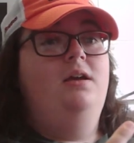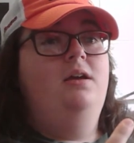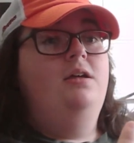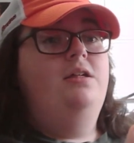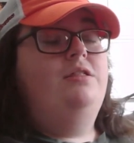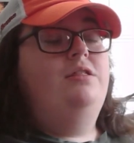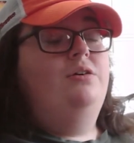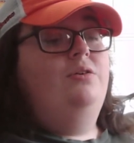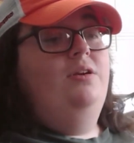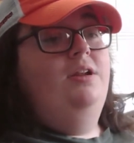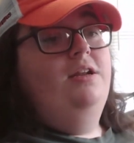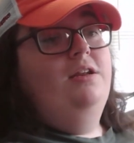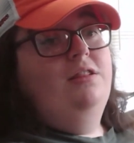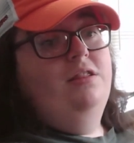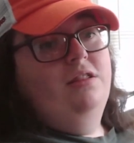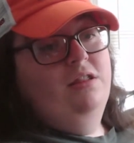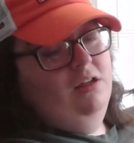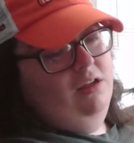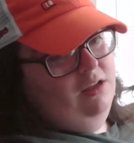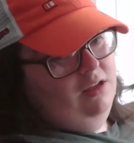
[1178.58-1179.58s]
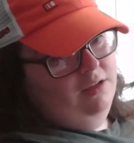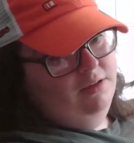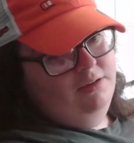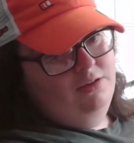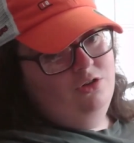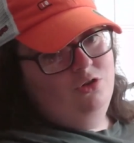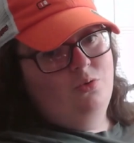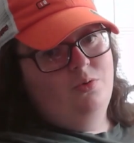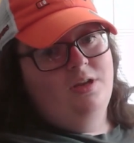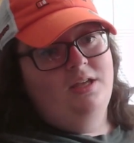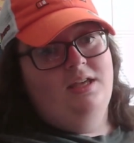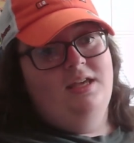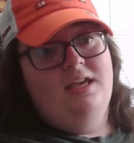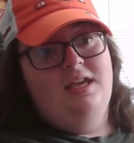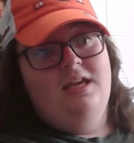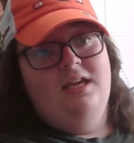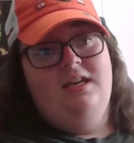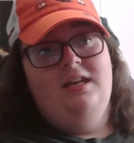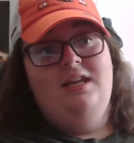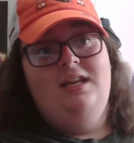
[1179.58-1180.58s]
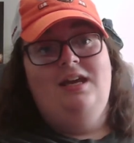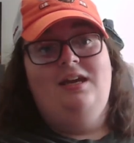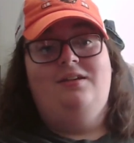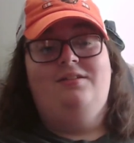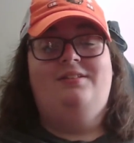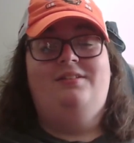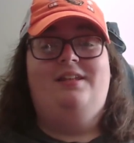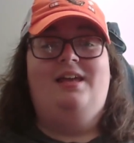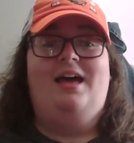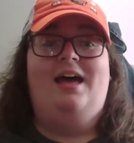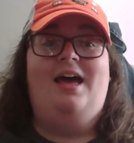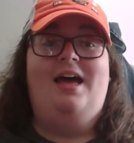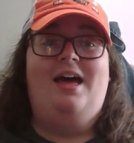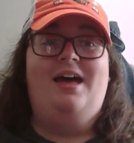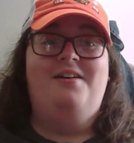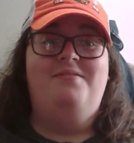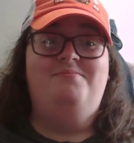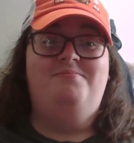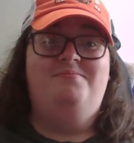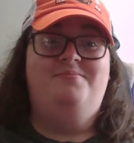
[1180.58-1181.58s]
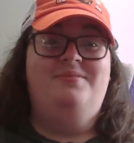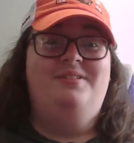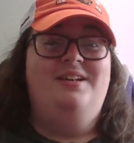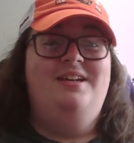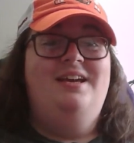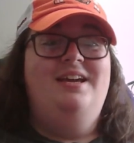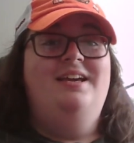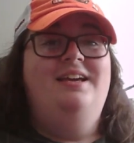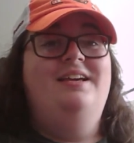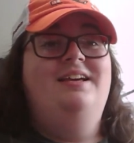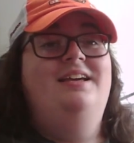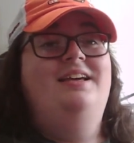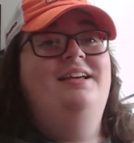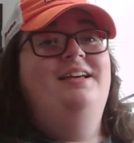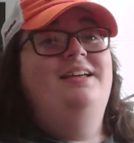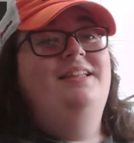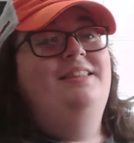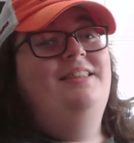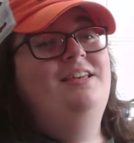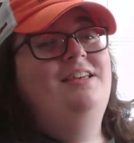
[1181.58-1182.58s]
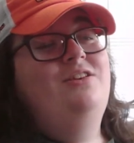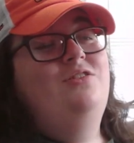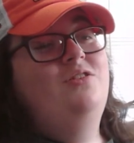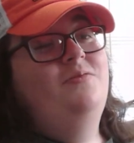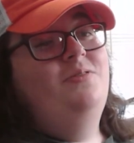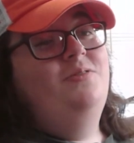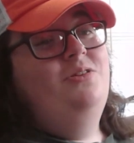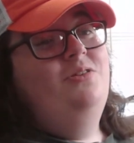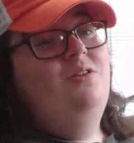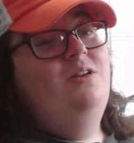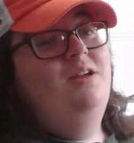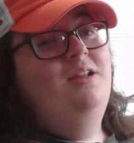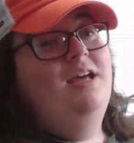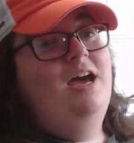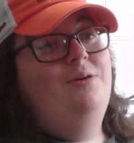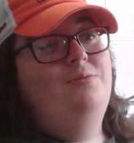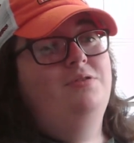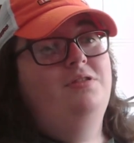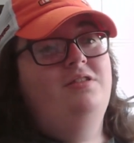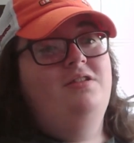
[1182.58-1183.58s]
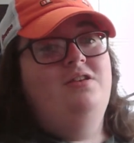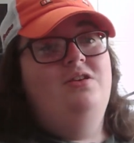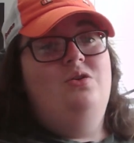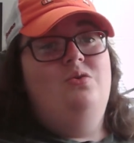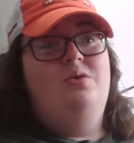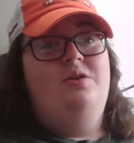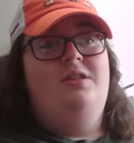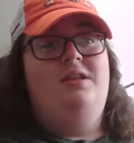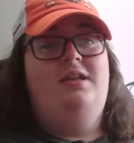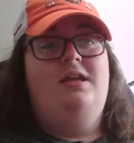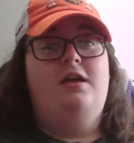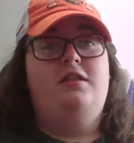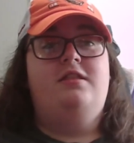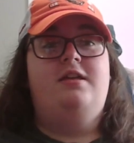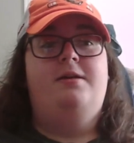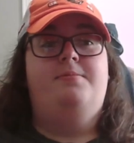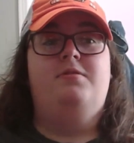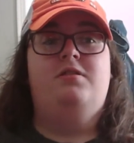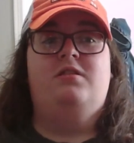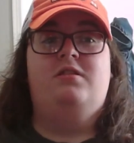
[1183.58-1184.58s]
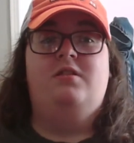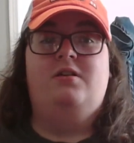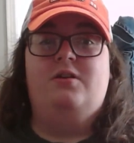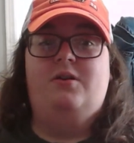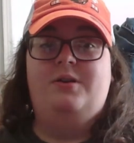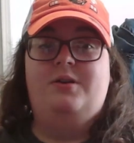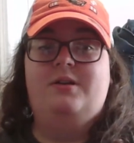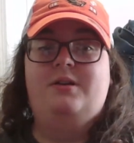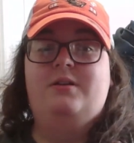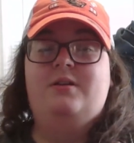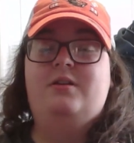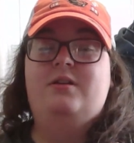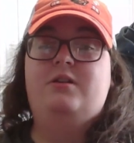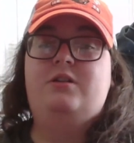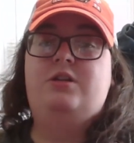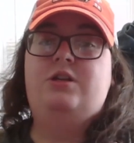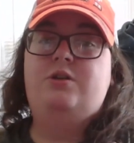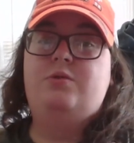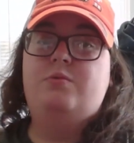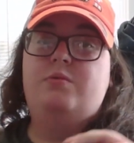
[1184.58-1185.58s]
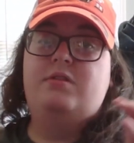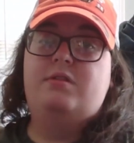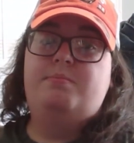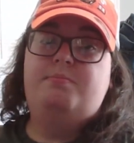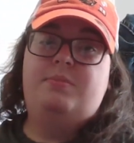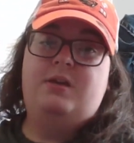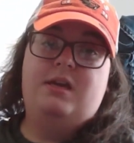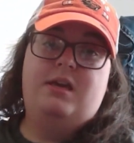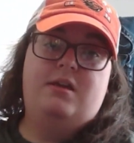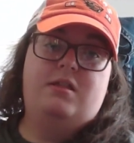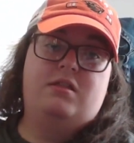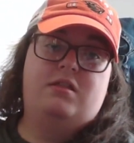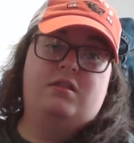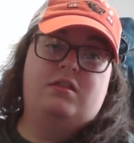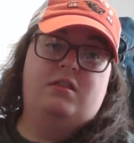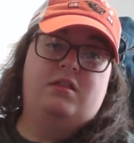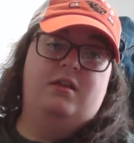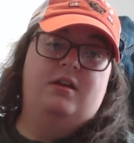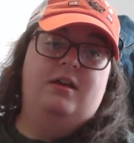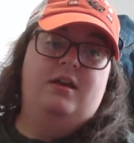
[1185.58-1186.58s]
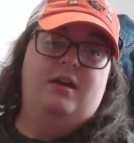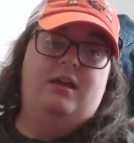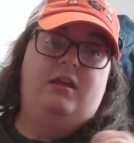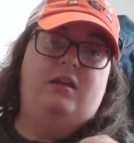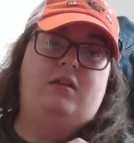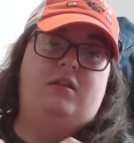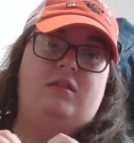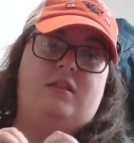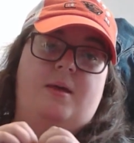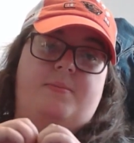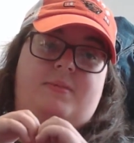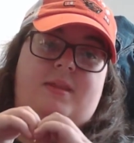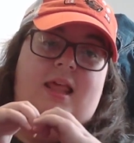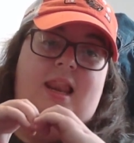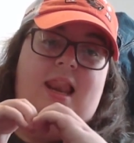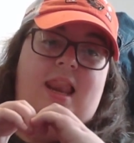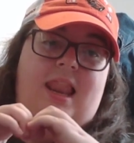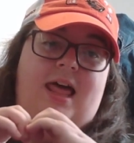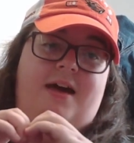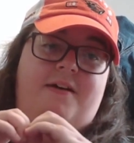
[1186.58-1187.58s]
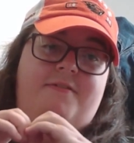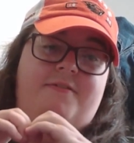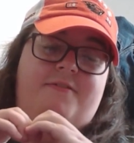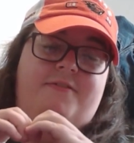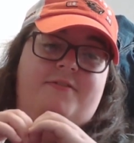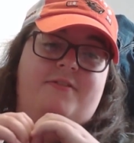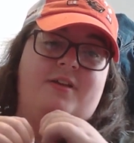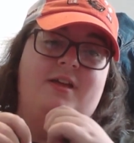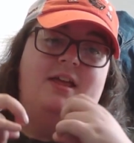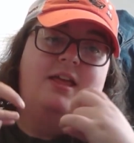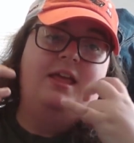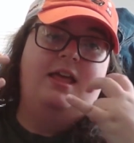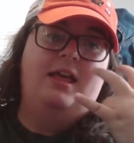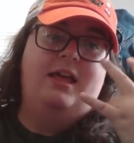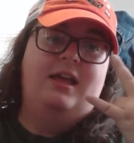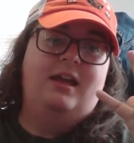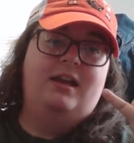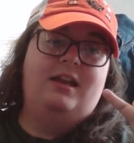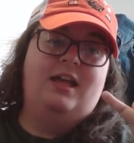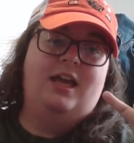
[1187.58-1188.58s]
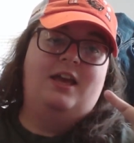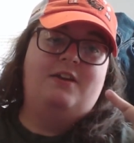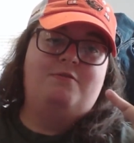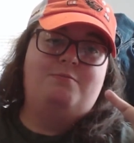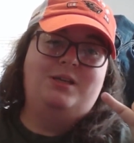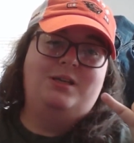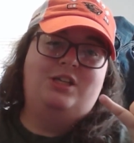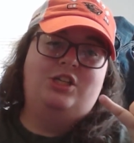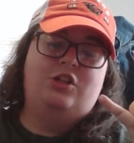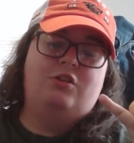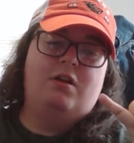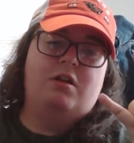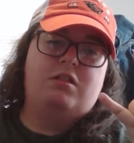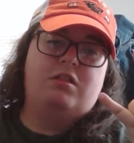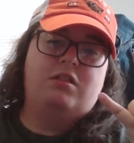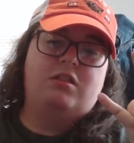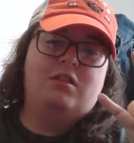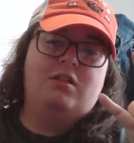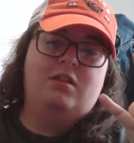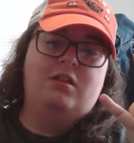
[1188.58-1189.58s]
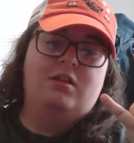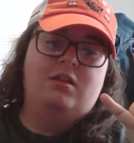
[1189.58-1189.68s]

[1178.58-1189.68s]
So let's do it again next time. Thank you all for tuning in. I will see you in the next episode. Choose peace, accept love, and have big trust.